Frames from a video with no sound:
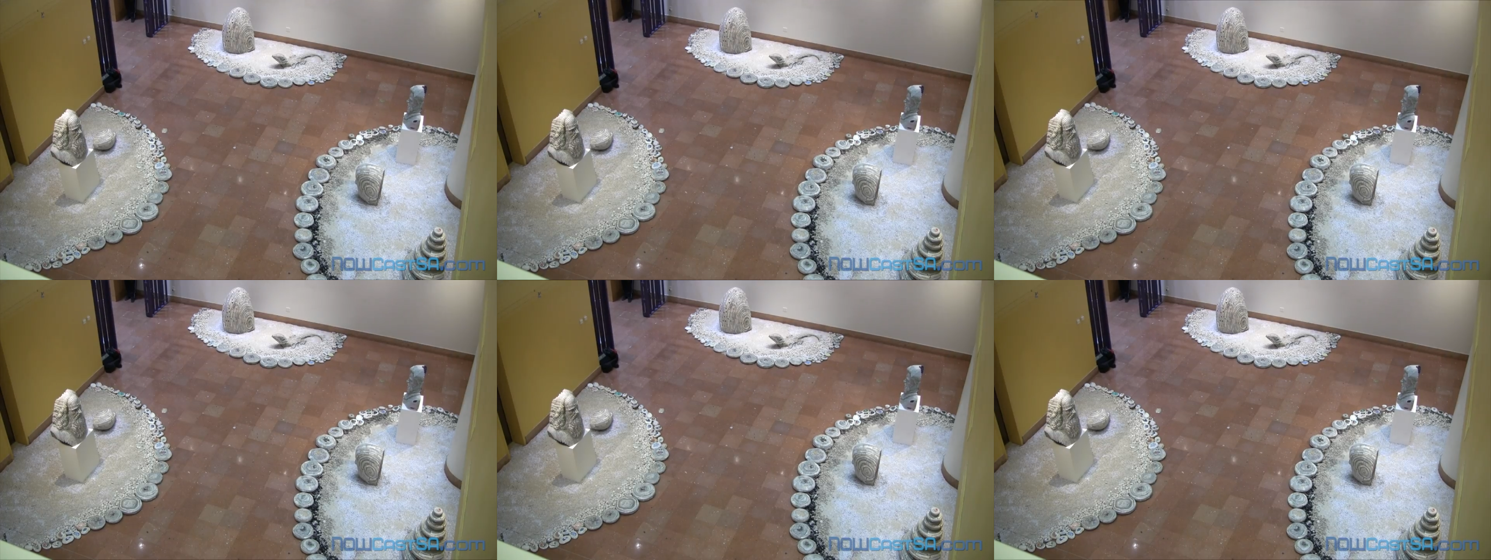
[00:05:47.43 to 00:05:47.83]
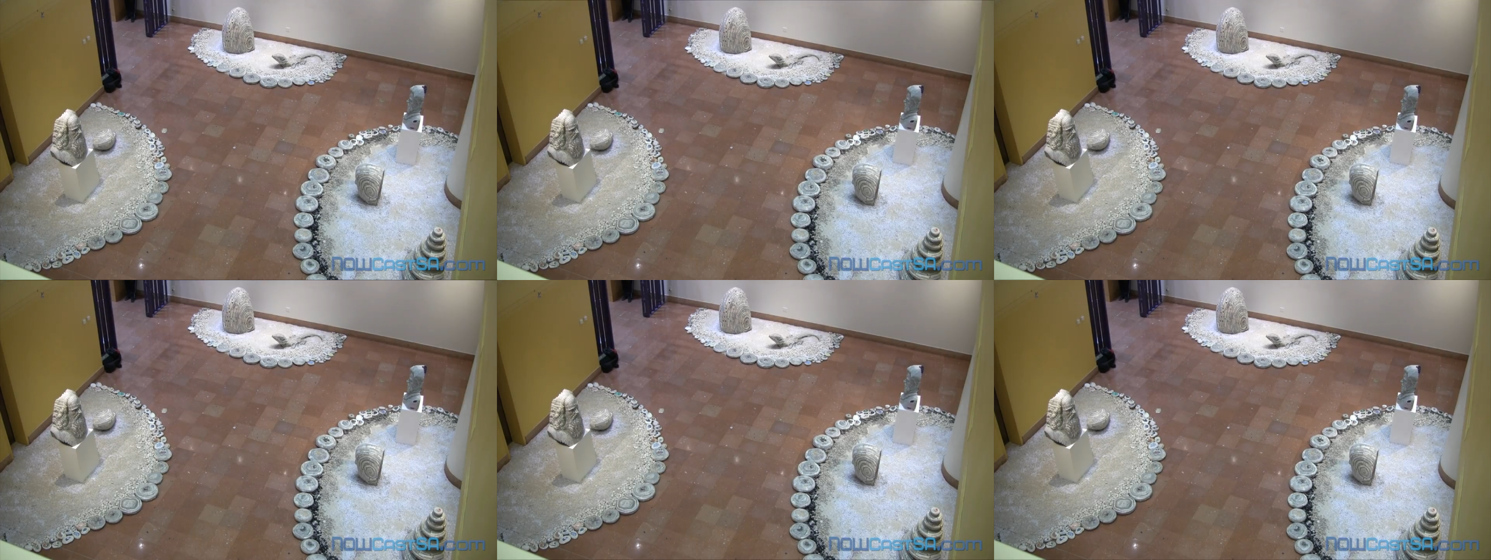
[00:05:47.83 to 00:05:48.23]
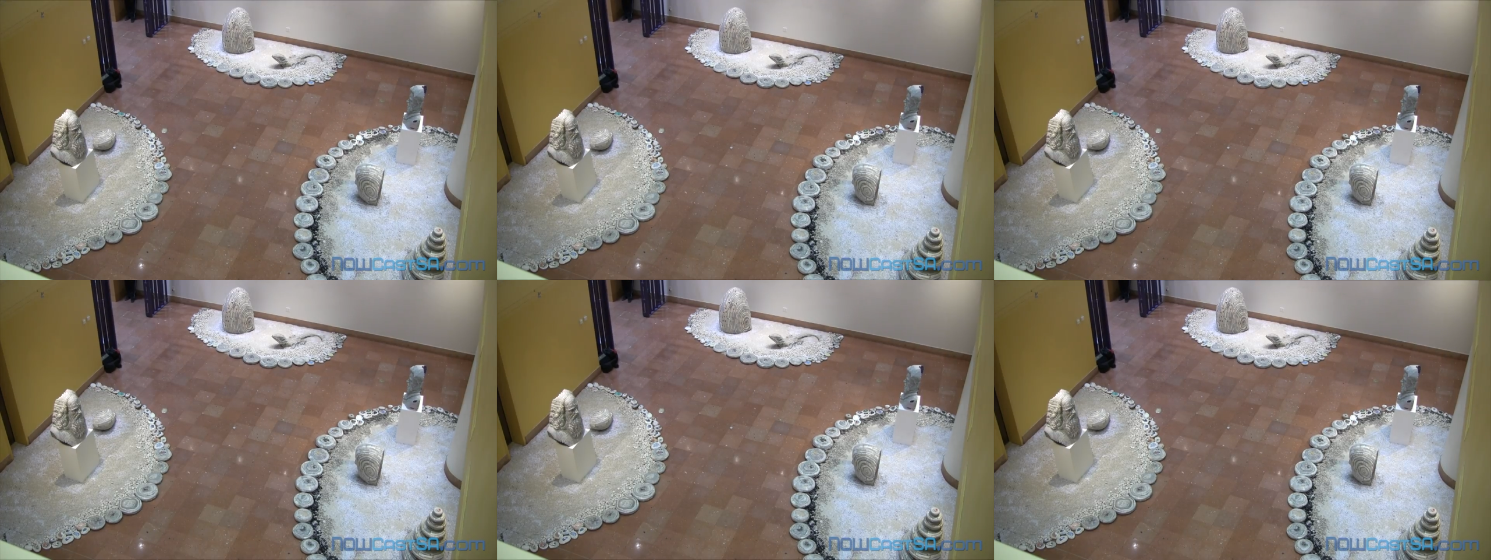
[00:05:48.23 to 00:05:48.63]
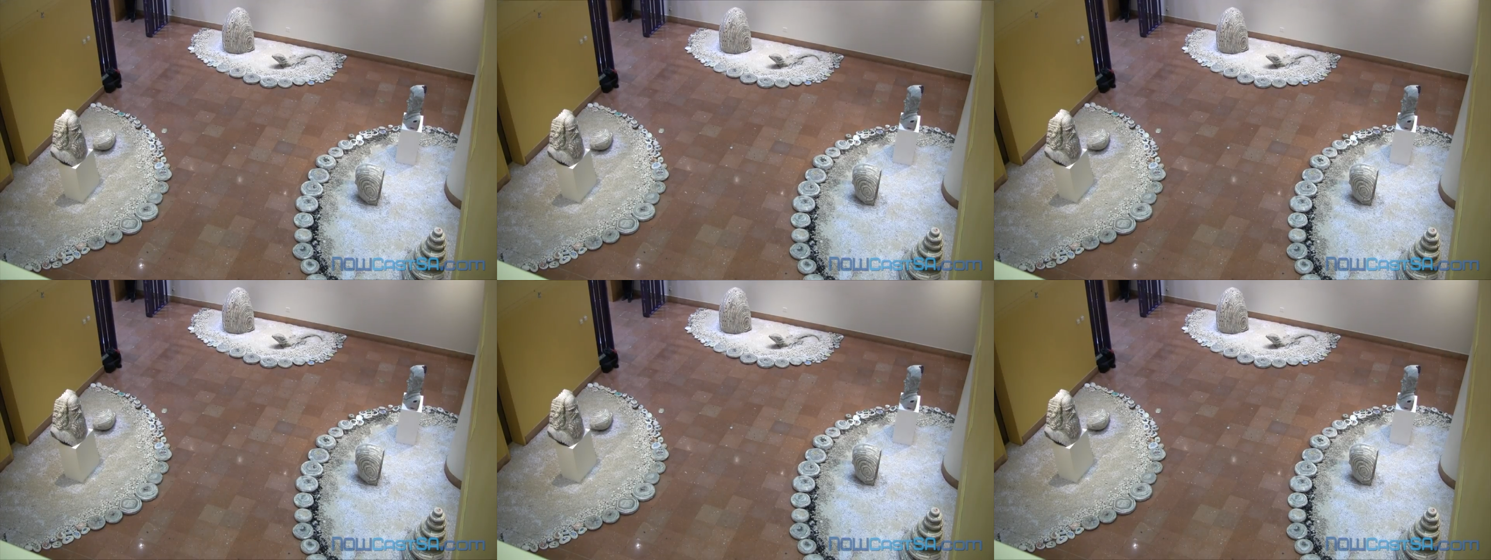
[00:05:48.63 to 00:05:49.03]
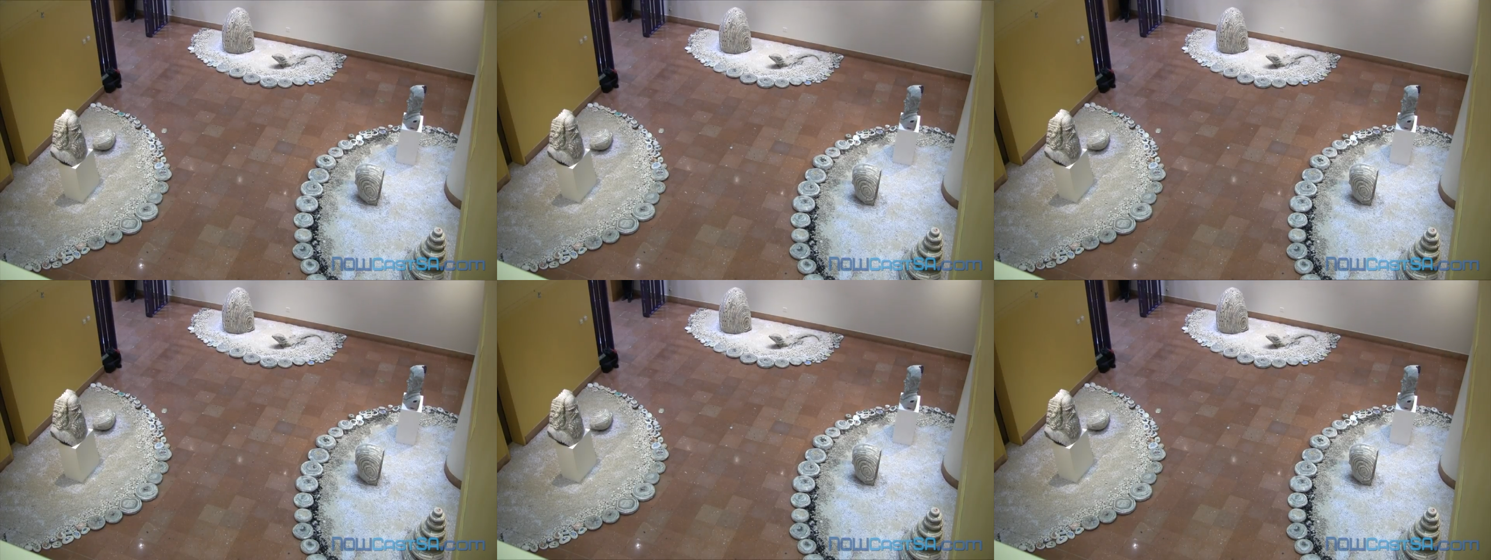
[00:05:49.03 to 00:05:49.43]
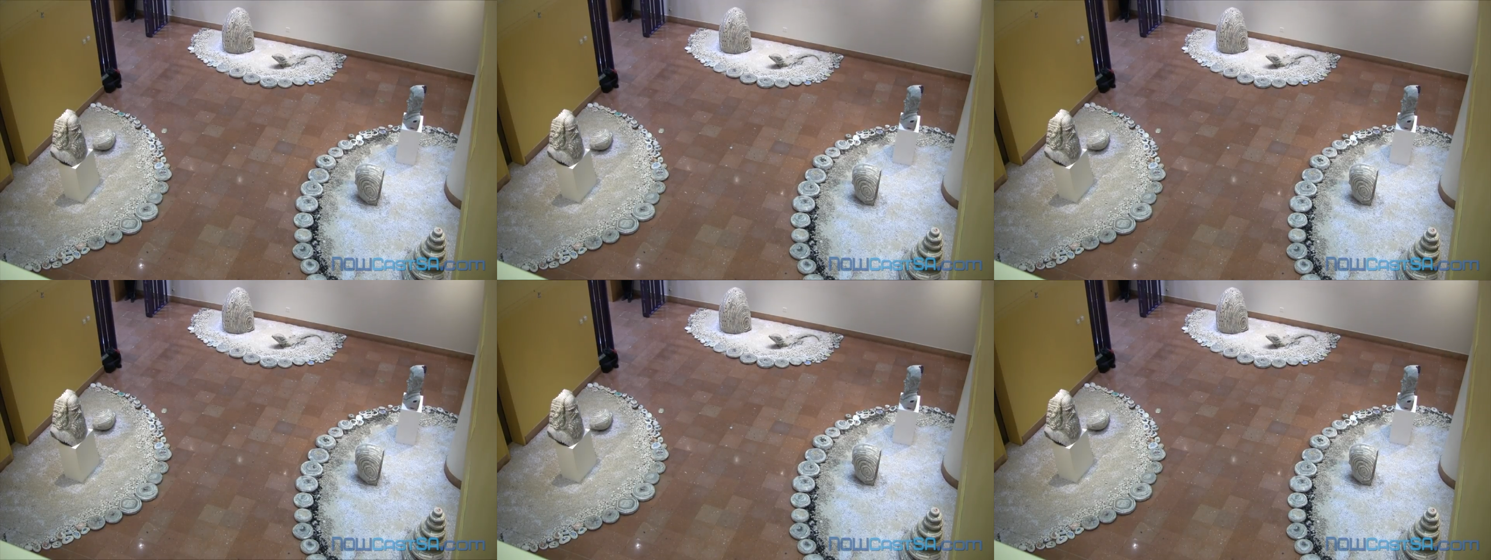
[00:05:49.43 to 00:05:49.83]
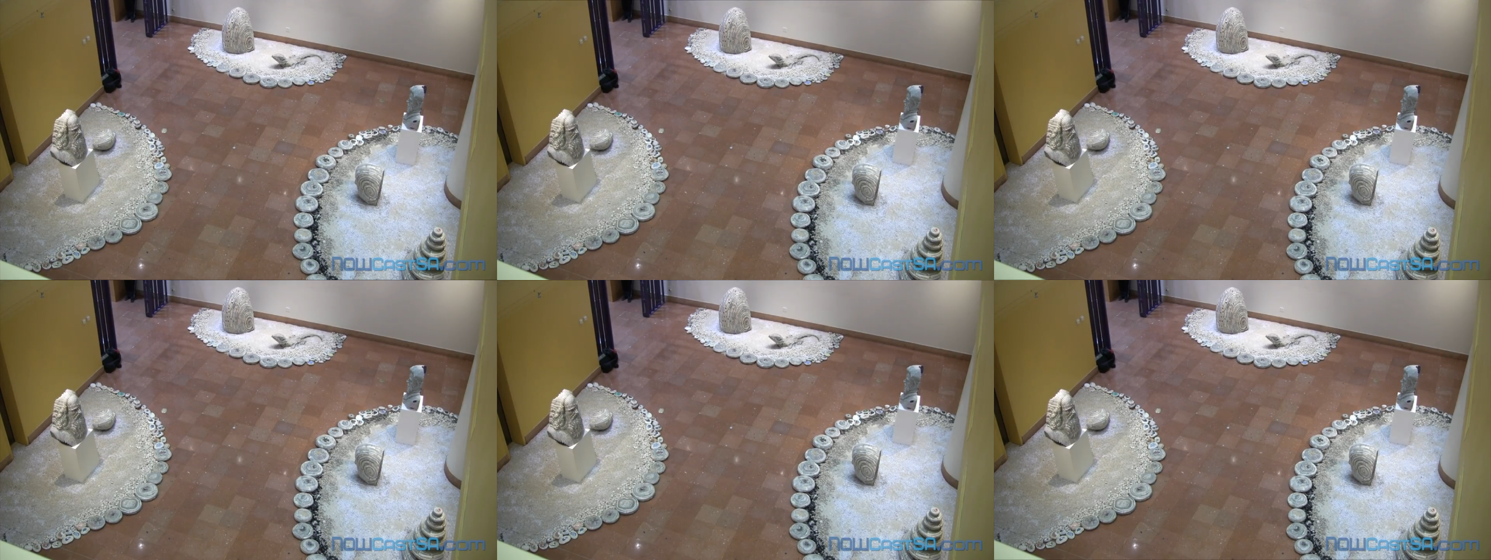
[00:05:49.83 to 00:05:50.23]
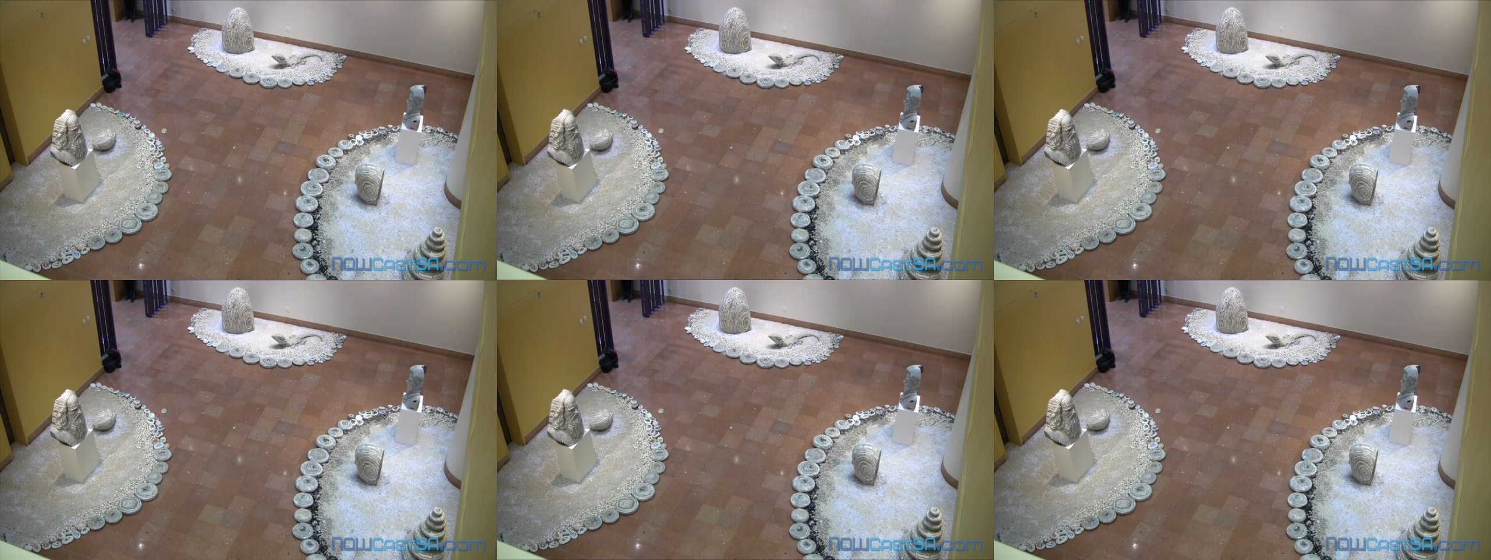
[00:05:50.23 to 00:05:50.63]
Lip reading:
(no speaker visible)